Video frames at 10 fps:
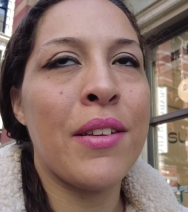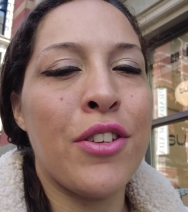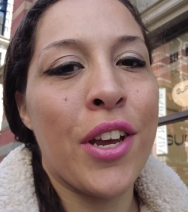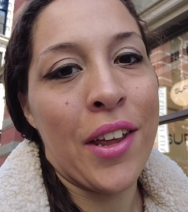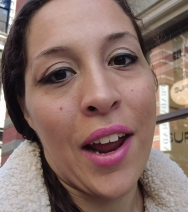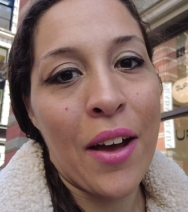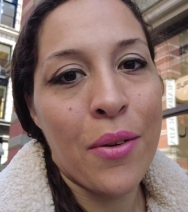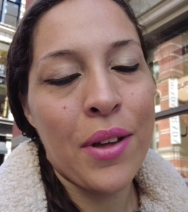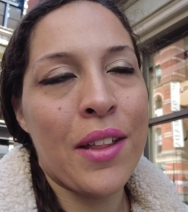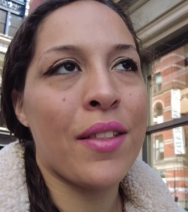to check it
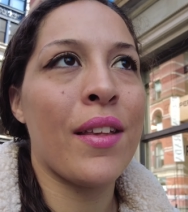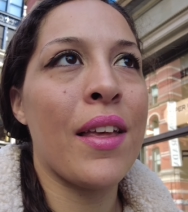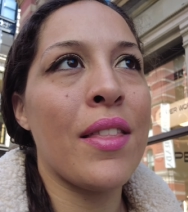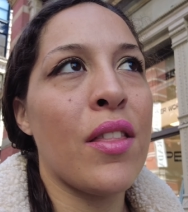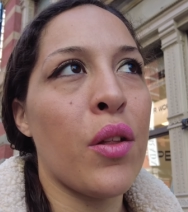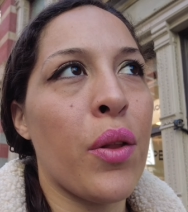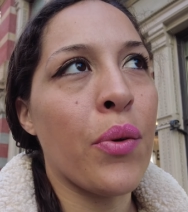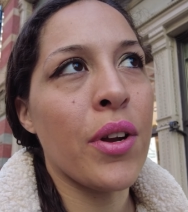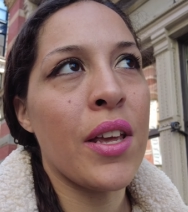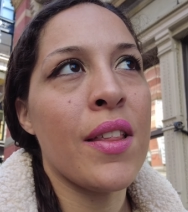out. It's in the
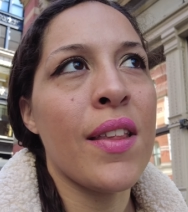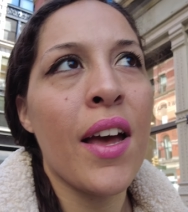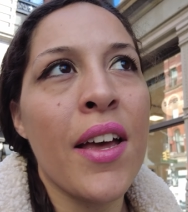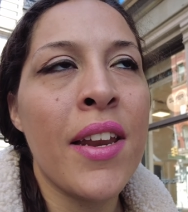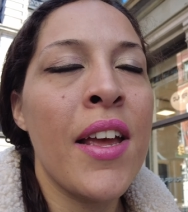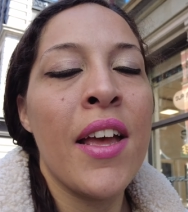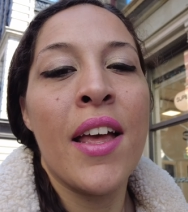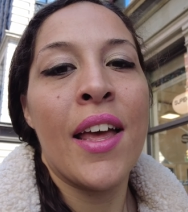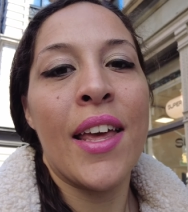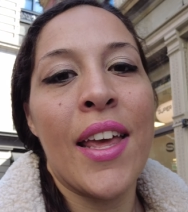Lower East Side
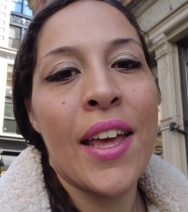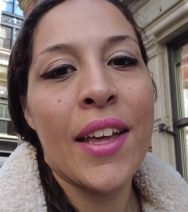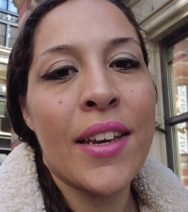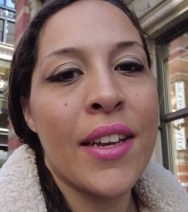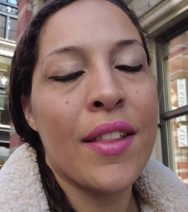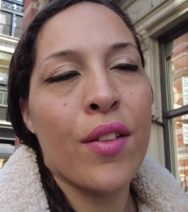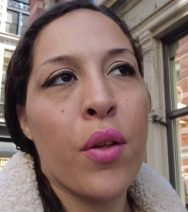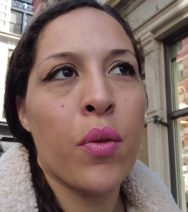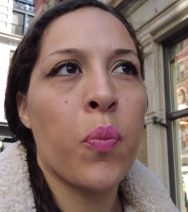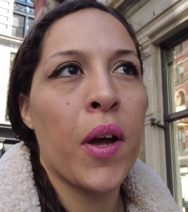and it's
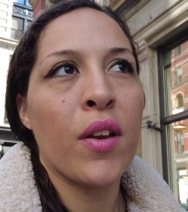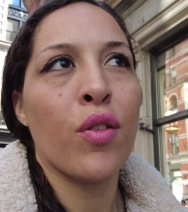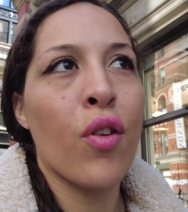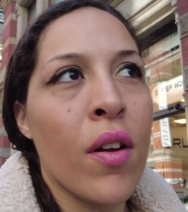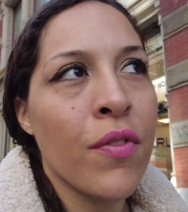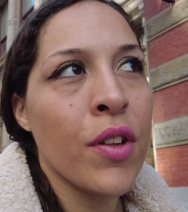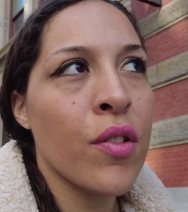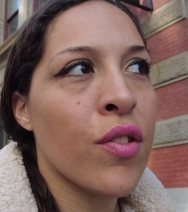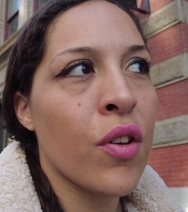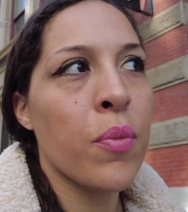close by to the conference.
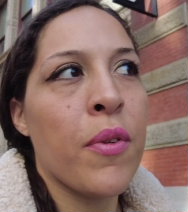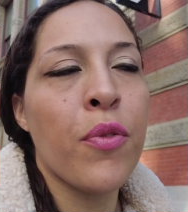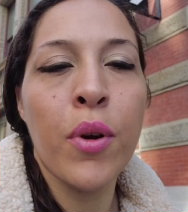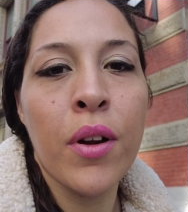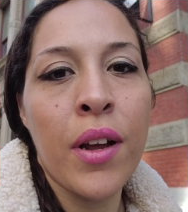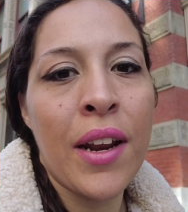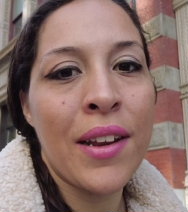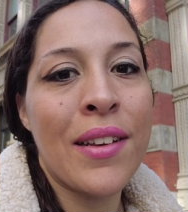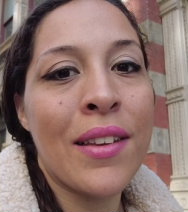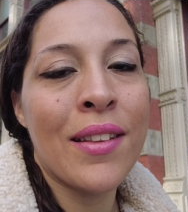So before
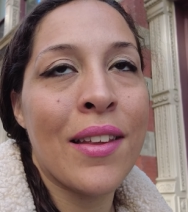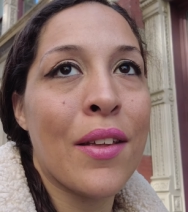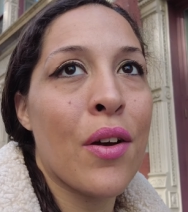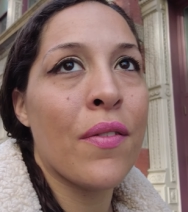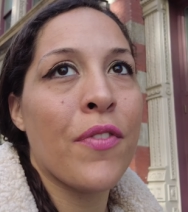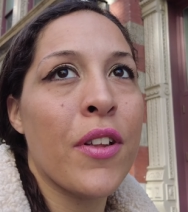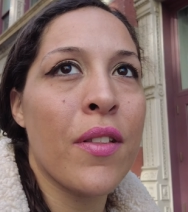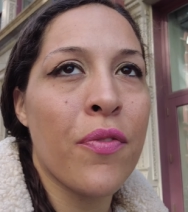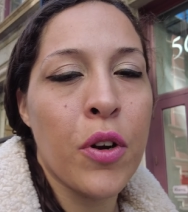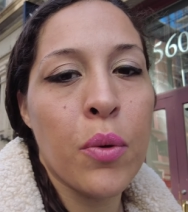heading to the
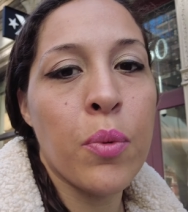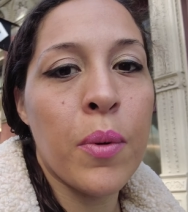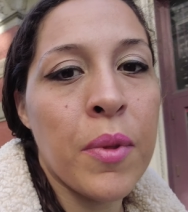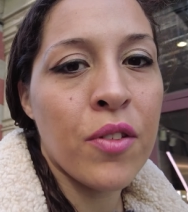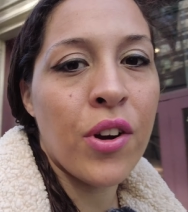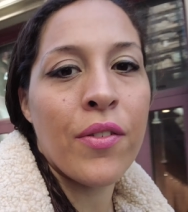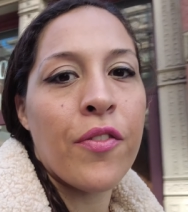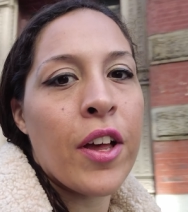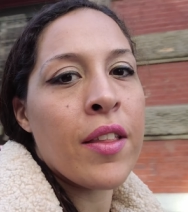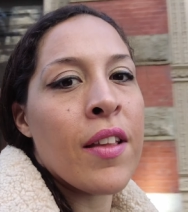conference for Women's Travel Fest,